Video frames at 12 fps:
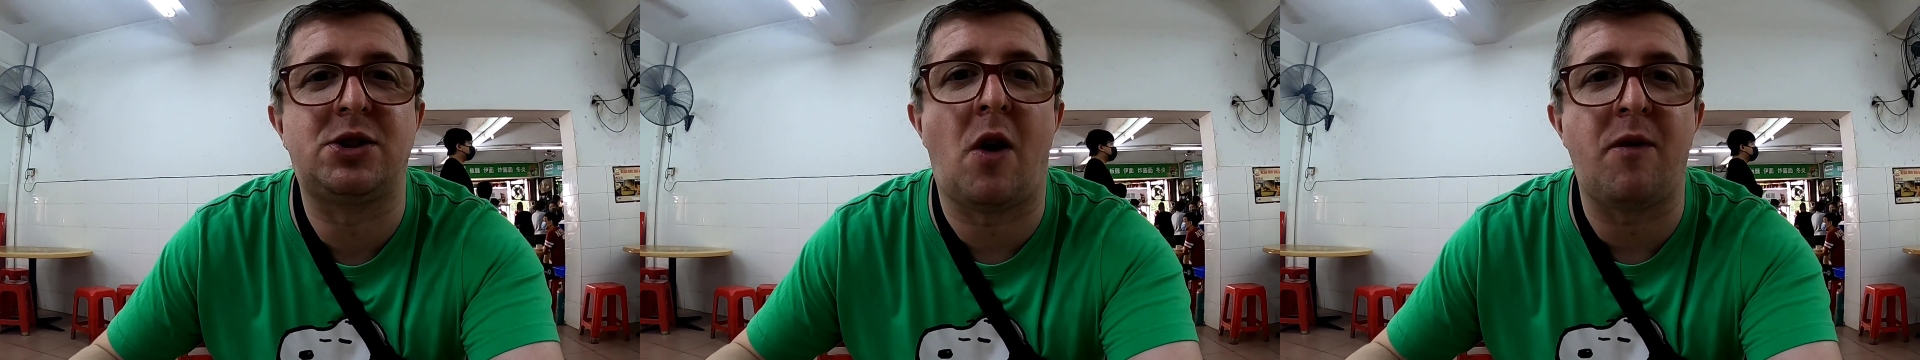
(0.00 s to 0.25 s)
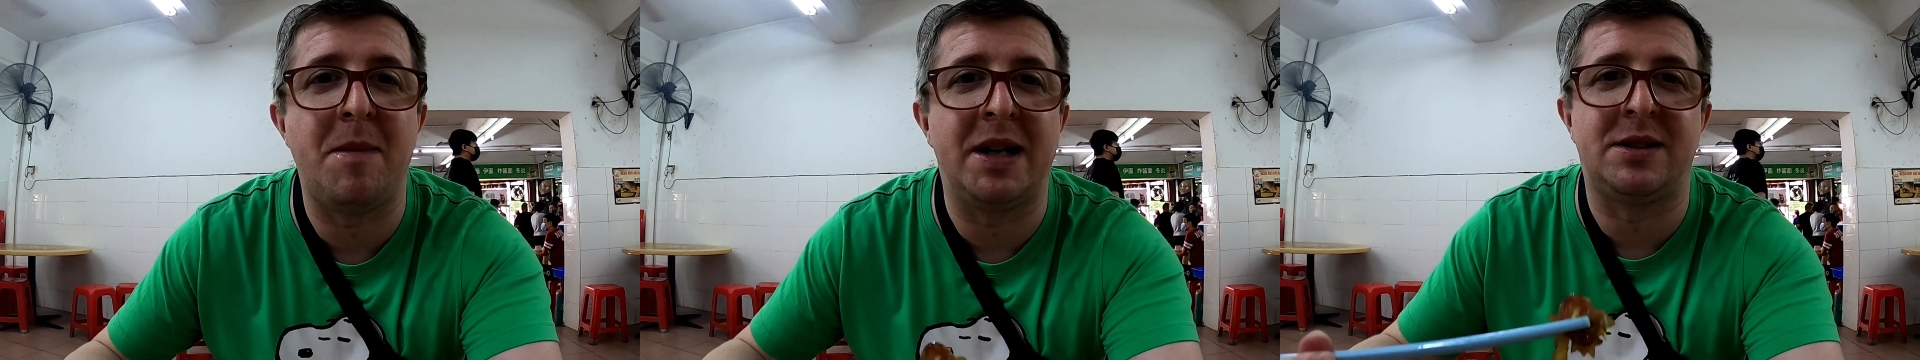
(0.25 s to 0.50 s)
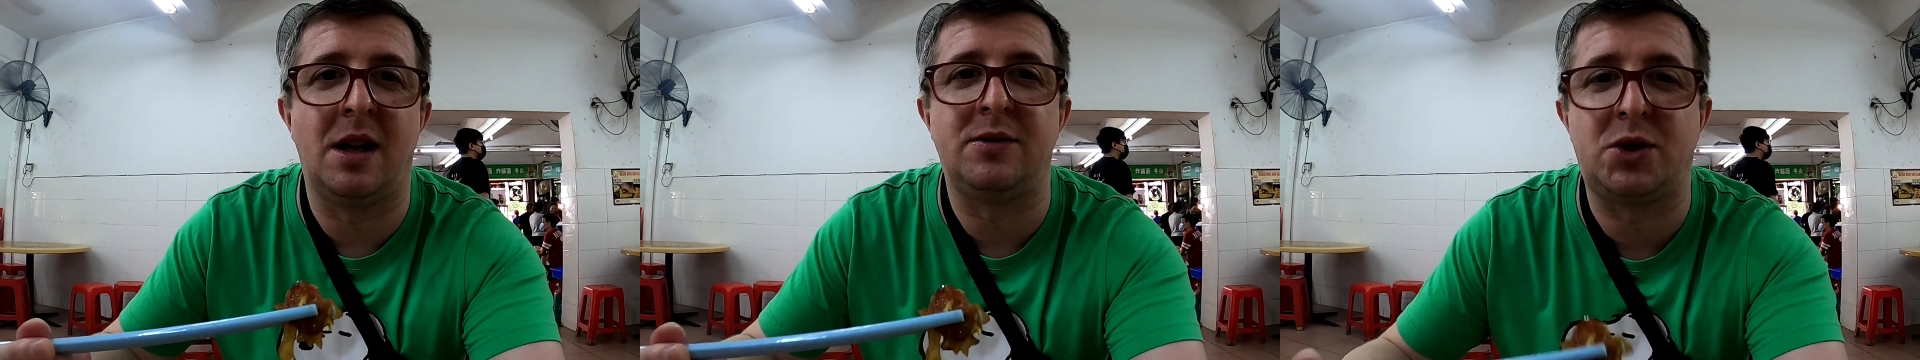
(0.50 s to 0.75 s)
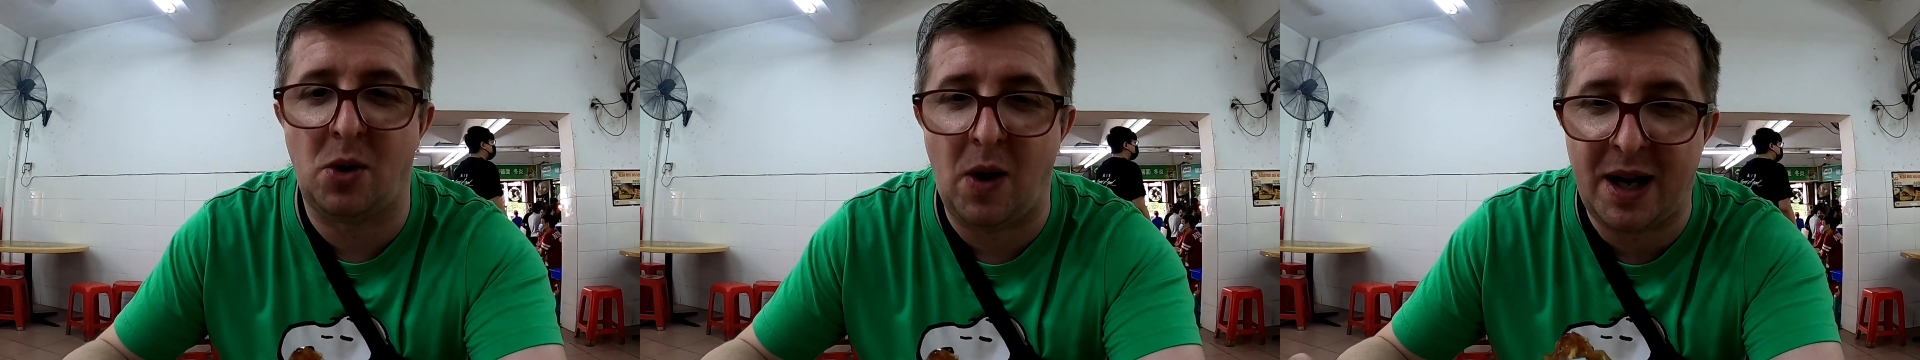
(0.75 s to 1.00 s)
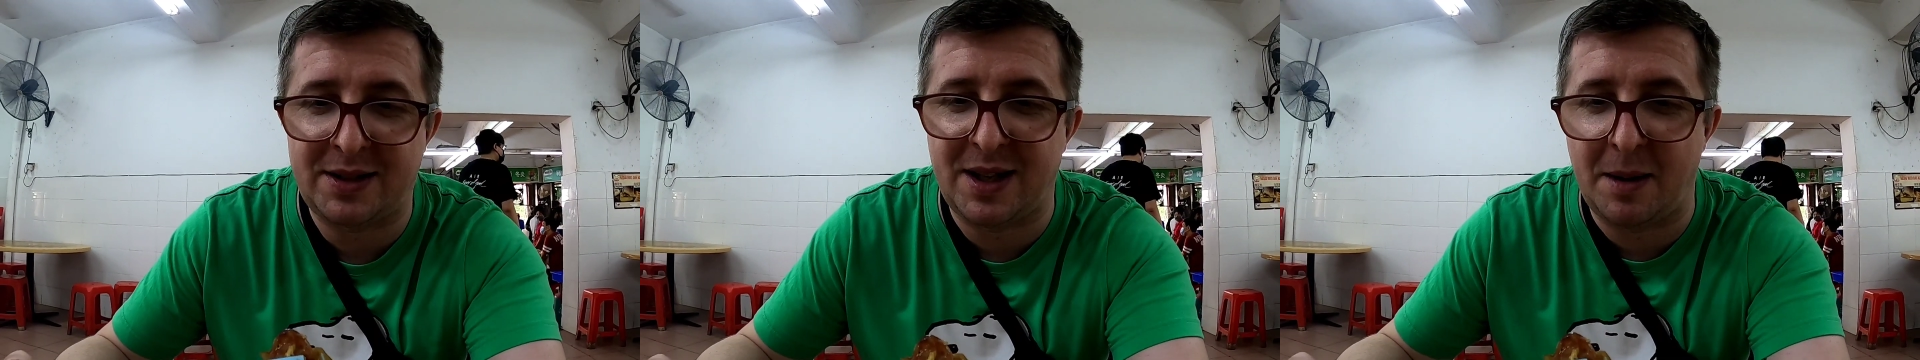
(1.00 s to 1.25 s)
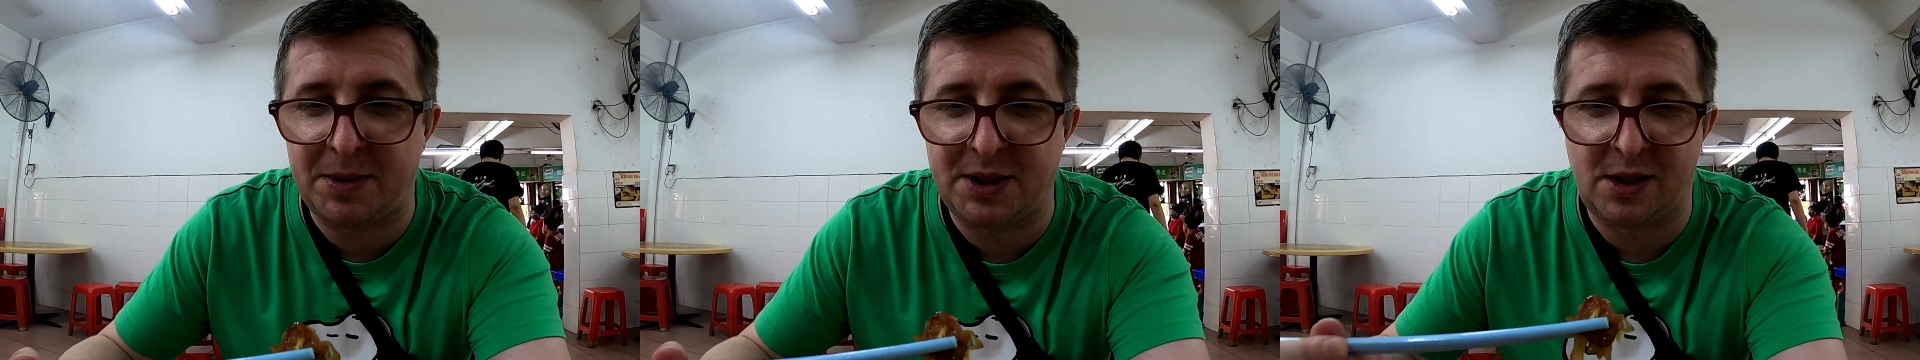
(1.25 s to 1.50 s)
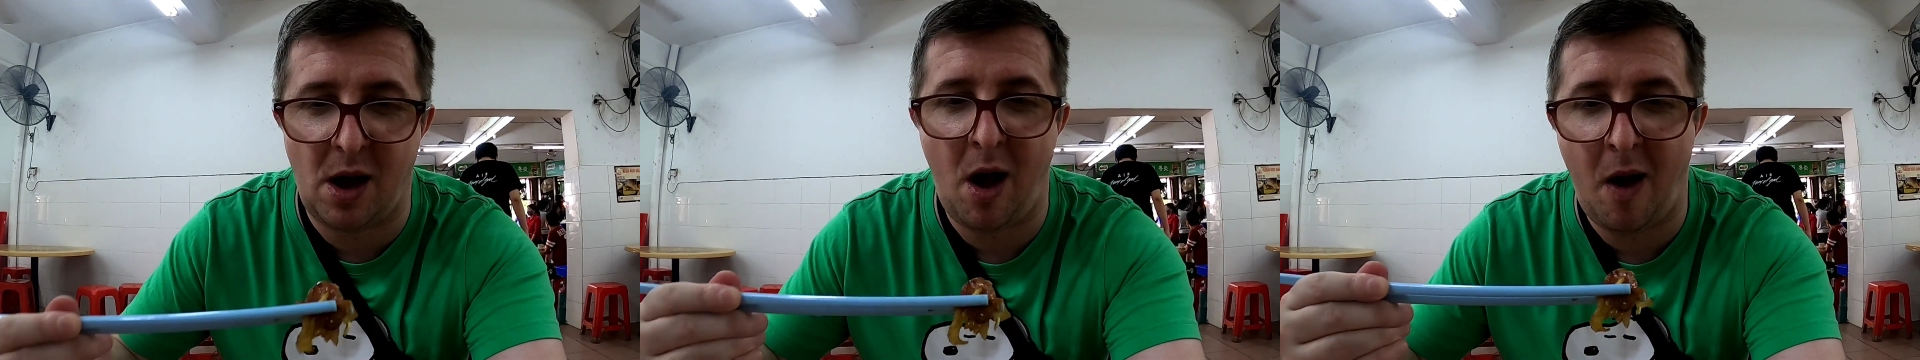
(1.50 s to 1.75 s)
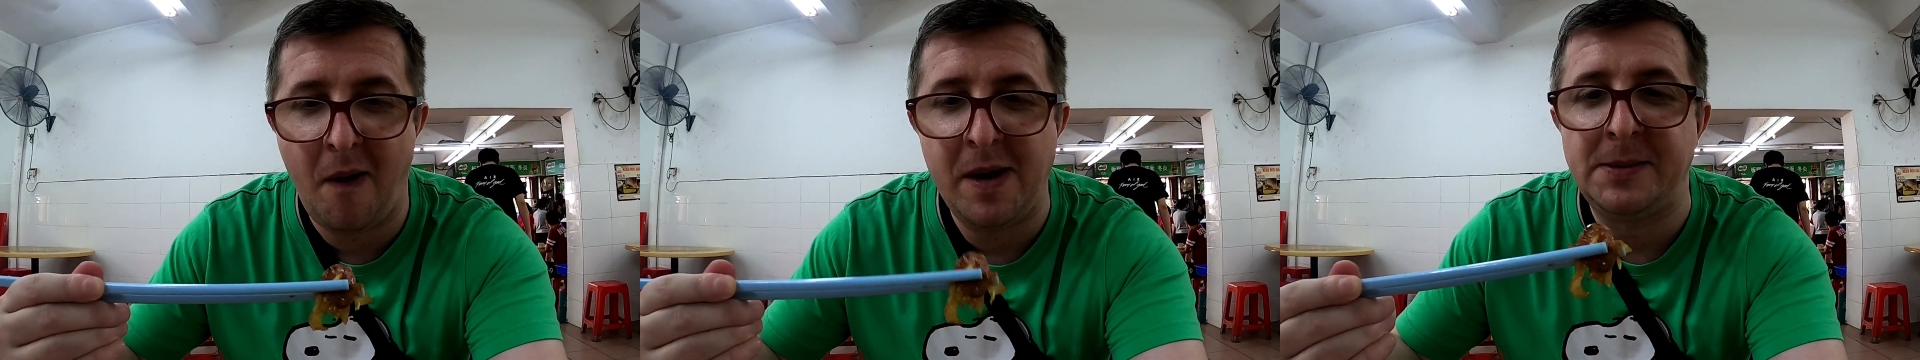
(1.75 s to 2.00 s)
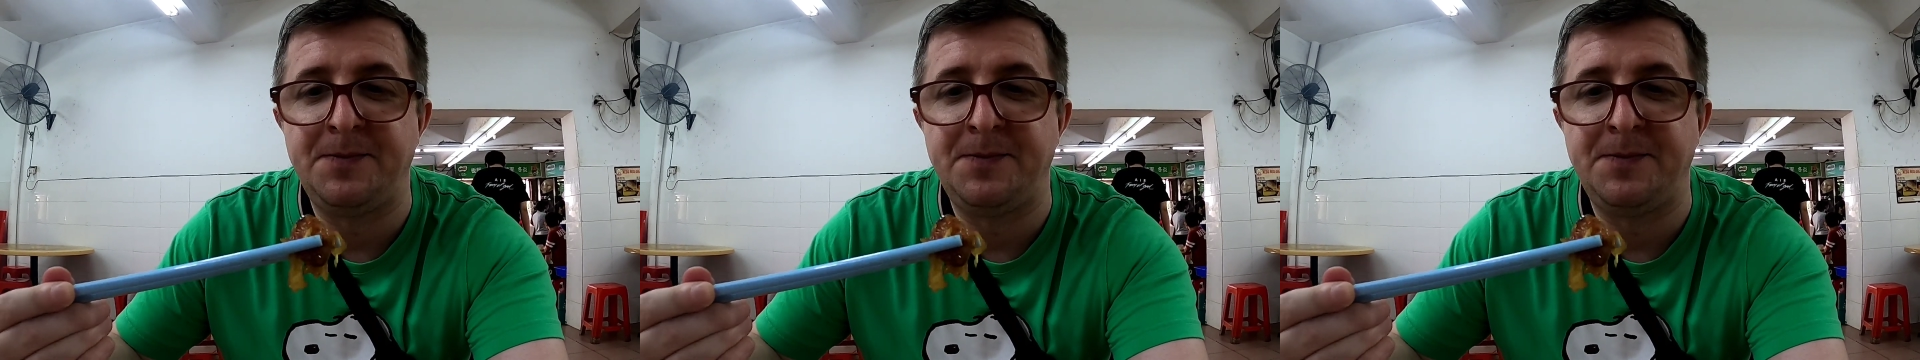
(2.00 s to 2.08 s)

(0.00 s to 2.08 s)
taught myself to accept this uh,